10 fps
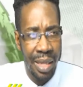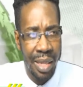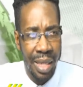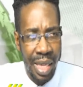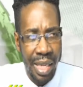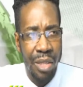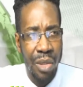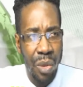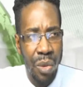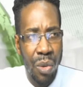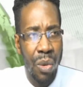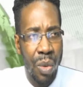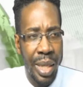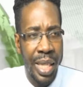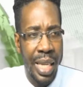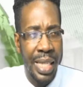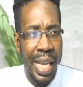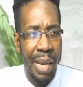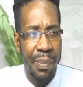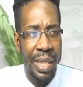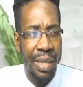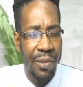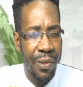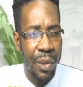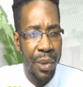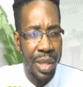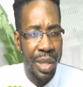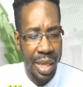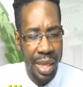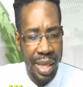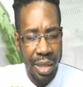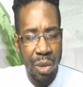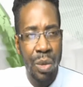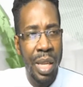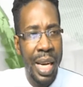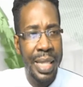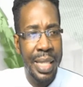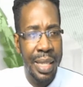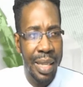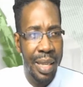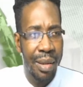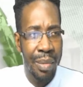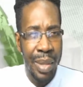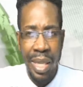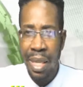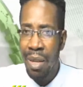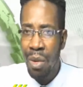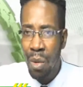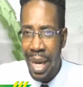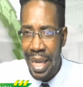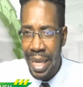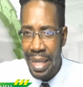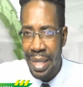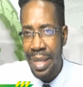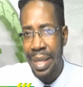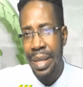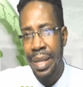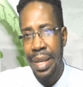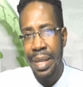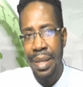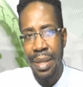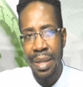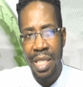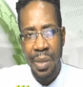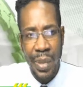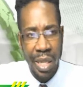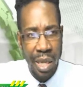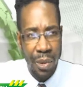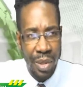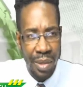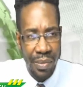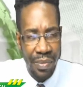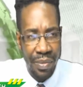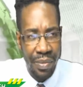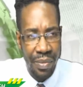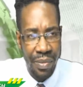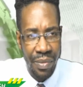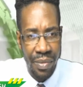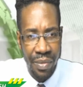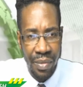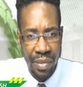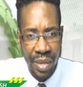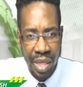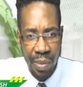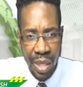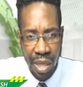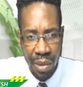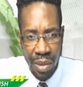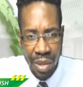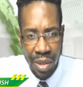Let us know what is happening, folks. Do not be quiet. Speak out. Speak out.